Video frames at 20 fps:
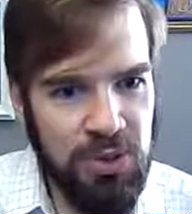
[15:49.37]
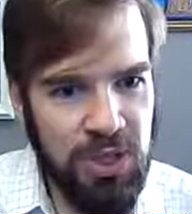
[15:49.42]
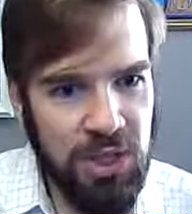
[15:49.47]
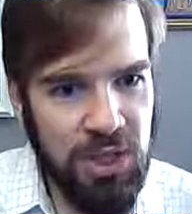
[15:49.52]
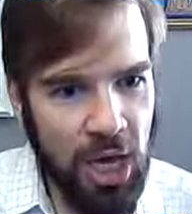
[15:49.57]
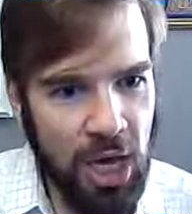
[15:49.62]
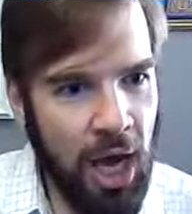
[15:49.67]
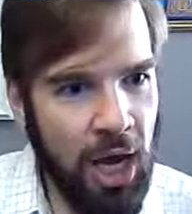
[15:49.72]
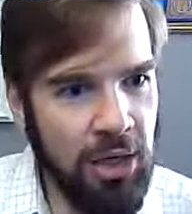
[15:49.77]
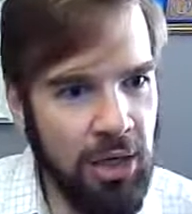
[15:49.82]

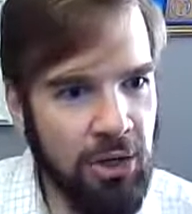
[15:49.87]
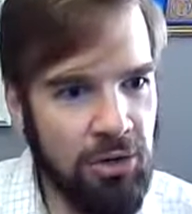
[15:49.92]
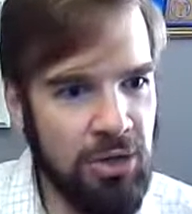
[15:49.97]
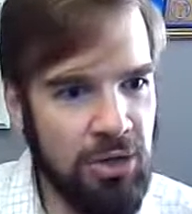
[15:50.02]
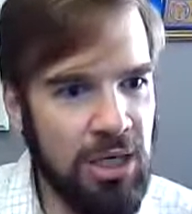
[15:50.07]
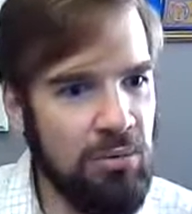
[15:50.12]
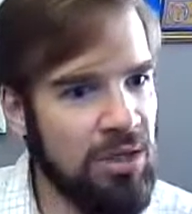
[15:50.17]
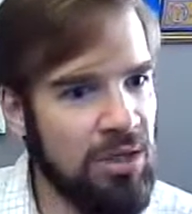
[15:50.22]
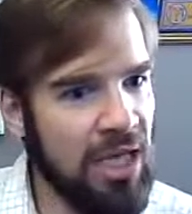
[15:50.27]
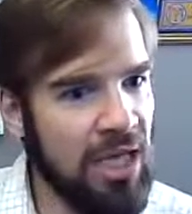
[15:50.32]

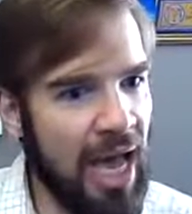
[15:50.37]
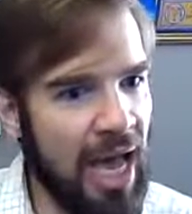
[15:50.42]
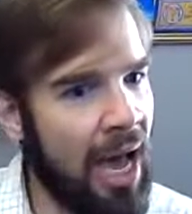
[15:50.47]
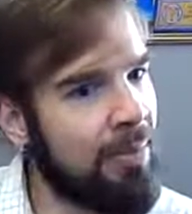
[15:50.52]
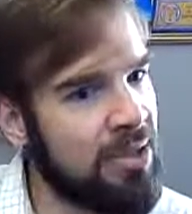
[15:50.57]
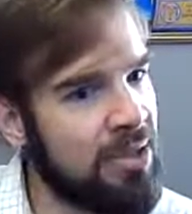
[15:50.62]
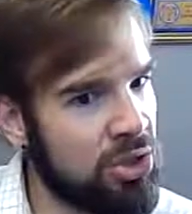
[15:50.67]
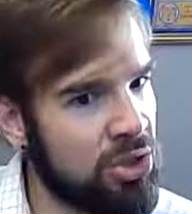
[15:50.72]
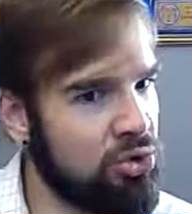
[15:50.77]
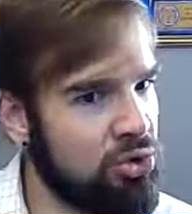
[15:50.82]
concrete with the
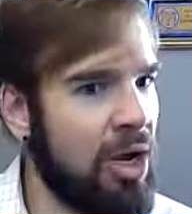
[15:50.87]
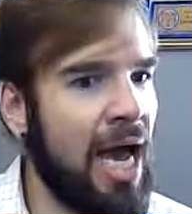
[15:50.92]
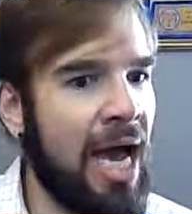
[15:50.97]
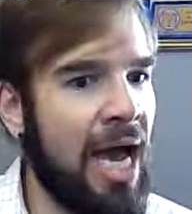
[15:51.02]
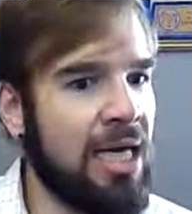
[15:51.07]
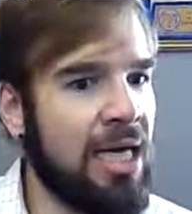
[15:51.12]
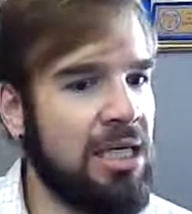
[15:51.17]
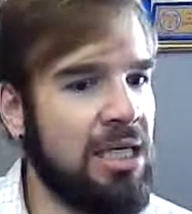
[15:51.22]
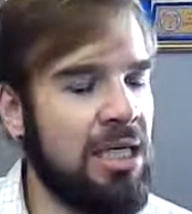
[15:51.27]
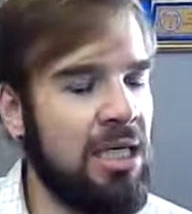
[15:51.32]

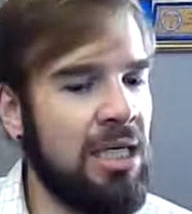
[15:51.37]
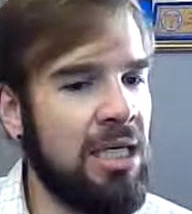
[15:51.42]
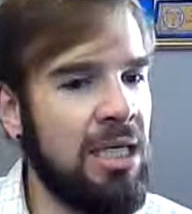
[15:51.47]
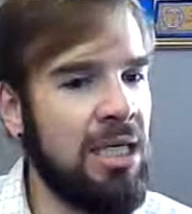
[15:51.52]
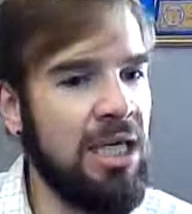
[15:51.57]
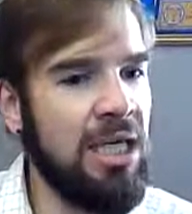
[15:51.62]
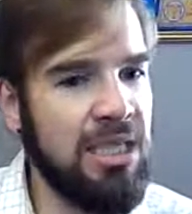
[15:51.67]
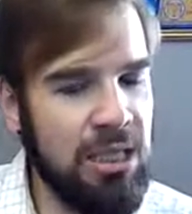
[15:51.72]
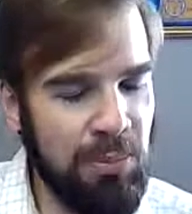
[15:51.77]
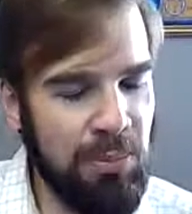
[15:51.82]
abstract,
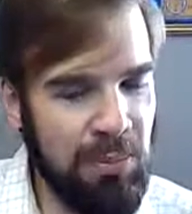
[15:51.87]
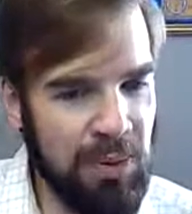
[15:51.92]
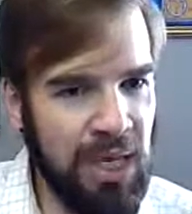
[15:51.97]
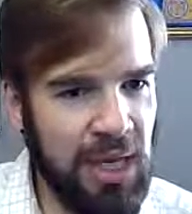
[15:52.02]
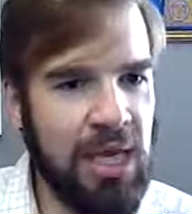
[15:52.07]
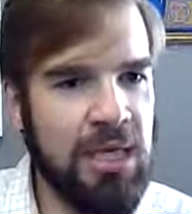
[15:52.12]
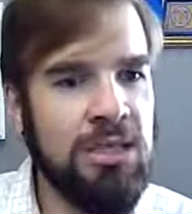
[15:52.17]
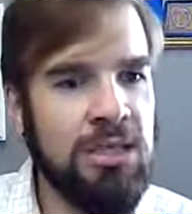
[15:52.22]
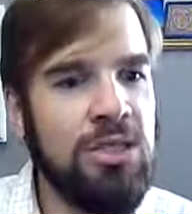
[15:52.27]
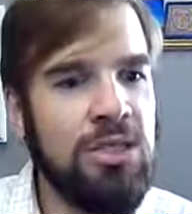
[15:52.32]
is to
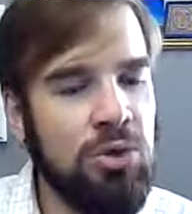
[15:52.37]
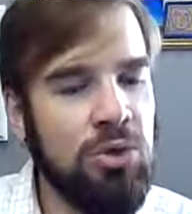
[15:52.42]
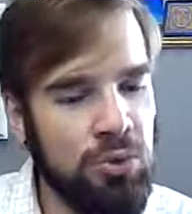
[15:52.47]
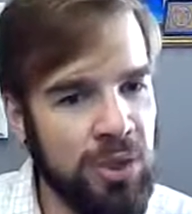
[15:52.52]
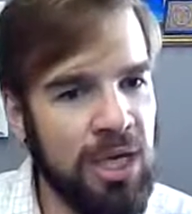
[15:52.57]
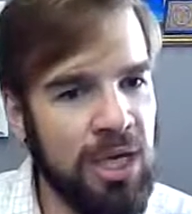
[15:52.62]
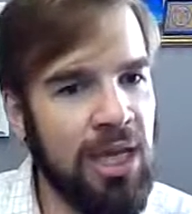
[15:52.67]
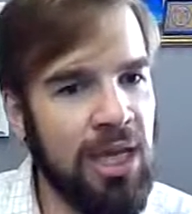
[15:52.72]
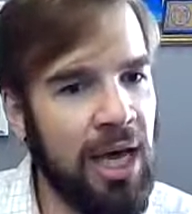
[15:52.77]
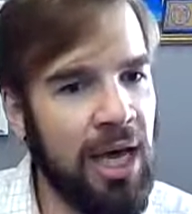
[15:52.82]
begin to
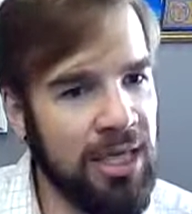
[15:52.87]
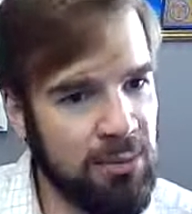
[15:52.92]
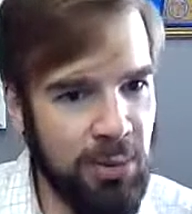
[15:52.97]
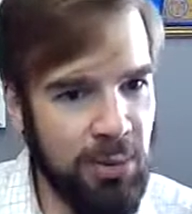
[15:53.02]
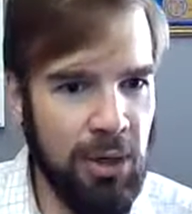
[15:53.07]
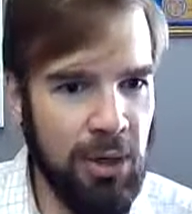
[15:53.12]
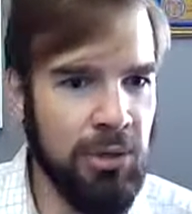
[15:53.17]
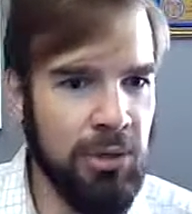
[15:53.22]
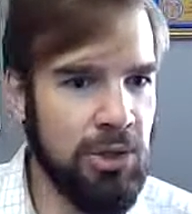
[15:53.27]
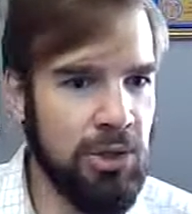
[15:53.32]
realize
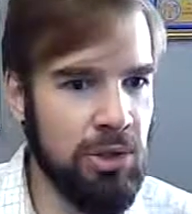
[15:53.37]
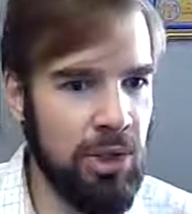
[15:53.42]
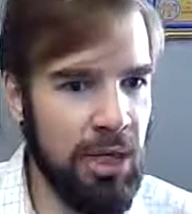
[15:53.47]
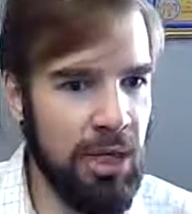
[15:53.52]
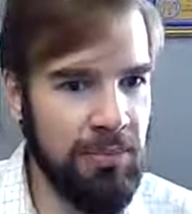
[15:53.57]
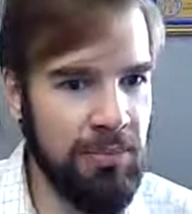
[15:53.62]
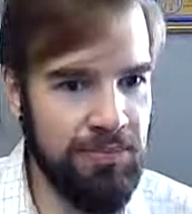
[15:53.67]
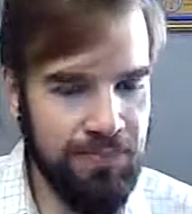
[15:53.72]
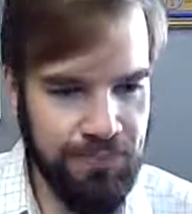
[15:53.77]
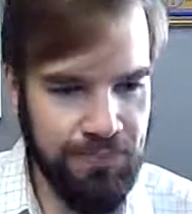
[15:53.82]
poetry.
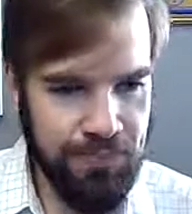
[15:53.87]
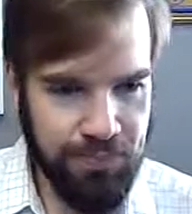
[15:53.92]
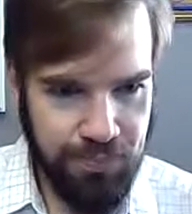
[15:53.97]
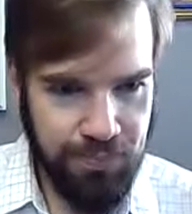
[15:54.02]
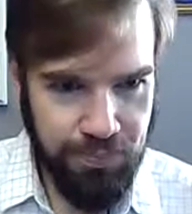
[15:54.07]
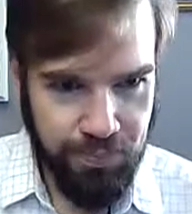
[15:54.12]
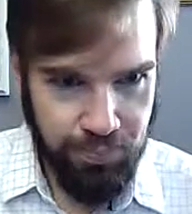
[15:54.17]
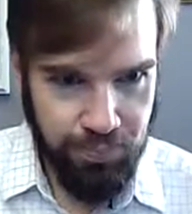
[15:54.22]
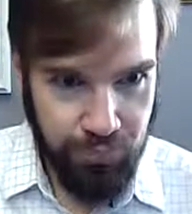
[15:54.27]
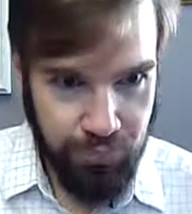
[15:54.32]

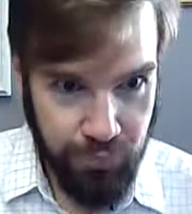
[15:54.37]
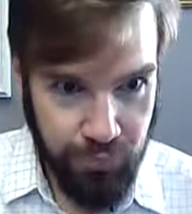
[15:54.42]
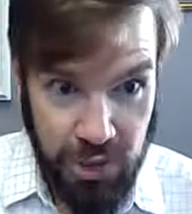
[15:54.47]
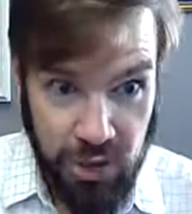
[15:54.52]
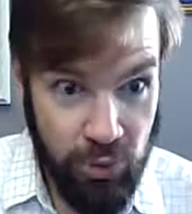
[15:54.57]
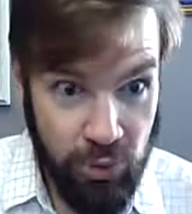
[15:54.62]
So